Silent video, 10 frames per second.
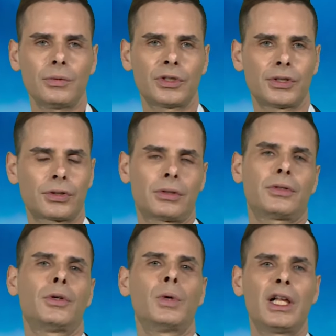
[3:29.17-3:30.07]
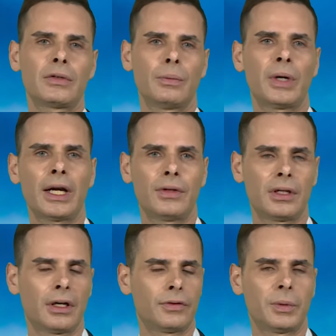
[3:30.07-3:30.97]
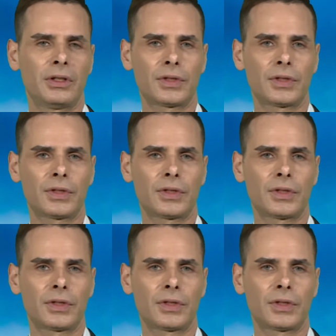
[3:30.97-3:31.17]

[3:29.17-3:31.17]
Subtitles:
which is certainly welcomed by the government of